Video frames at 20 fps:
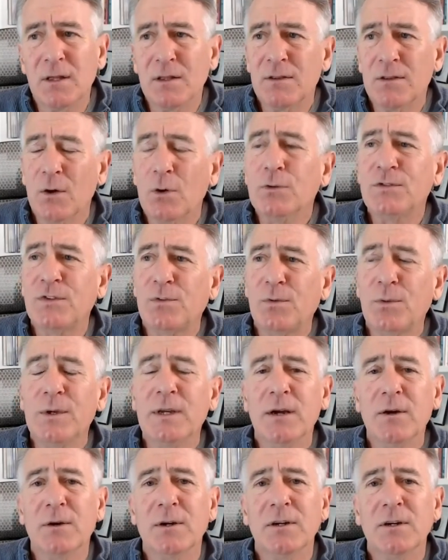Those
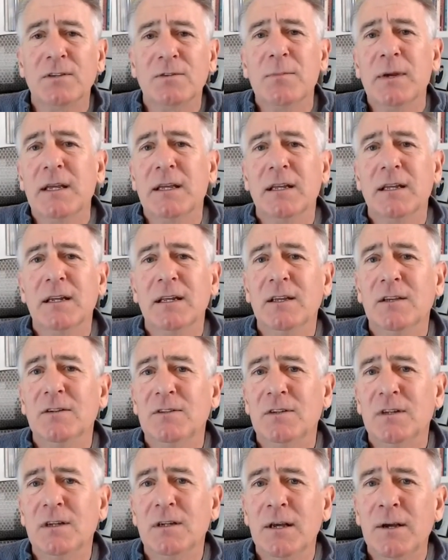3 areas make it
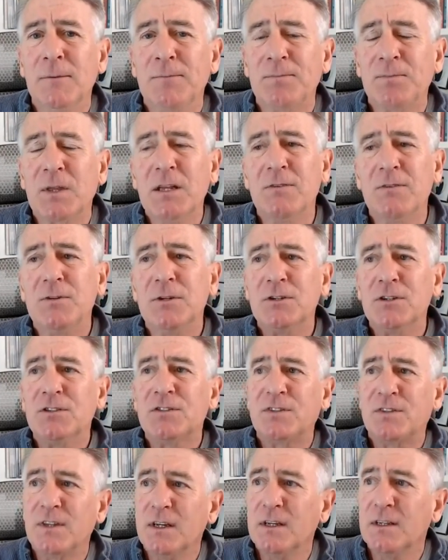easy. And if you
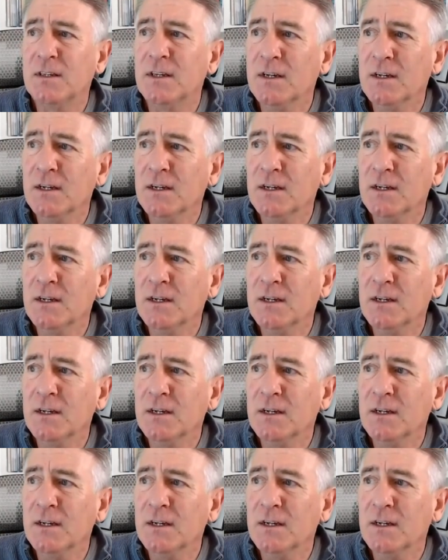just think,